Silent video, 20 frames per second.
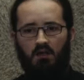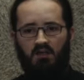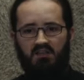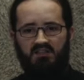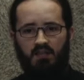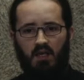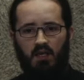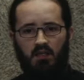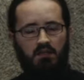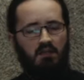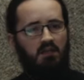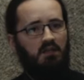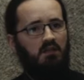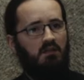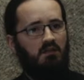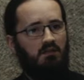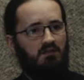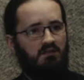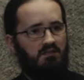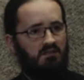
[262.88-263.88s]
St.
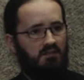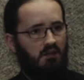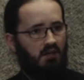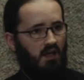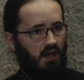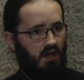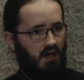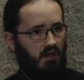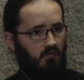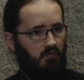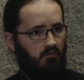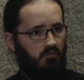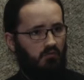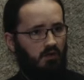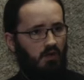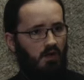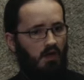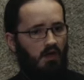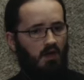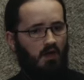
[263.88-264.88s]
Ninian's cave.
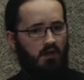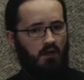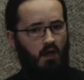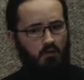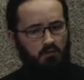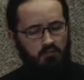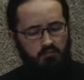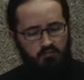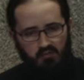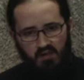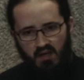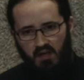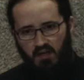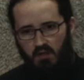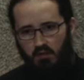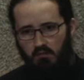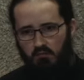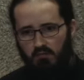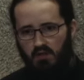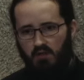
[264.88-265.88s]
And I
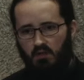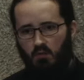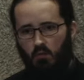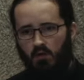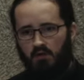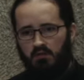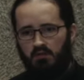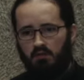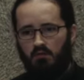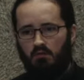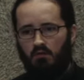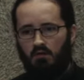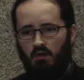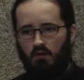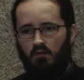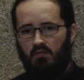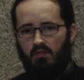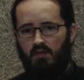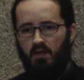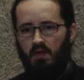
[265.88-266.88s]
really, really wanted to
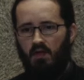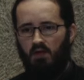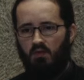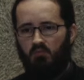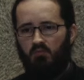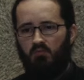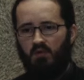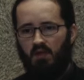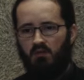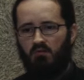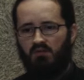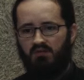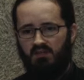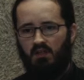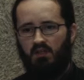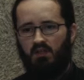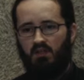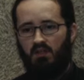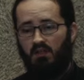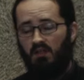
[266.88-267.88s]
go there and pray to
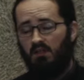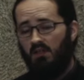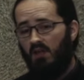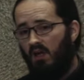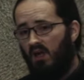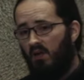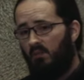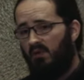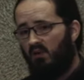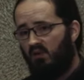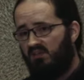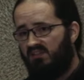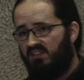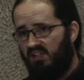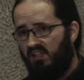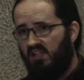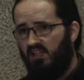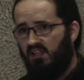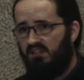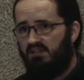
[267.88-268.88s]
St. Ninian, because
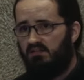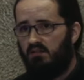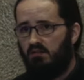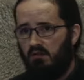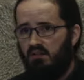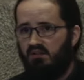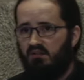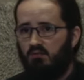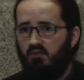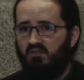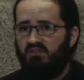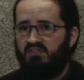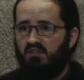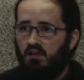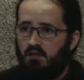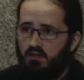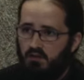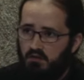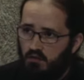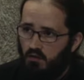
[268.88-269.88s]
he is the reason we
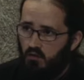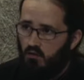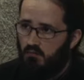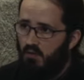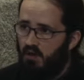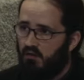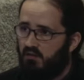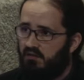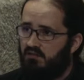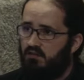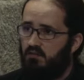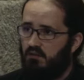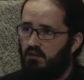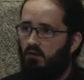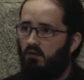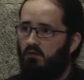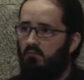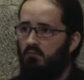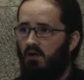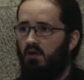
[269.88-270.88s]
started the whole monastery
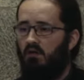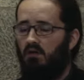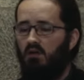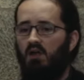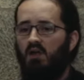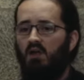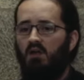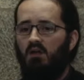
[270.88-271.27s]
on Mull.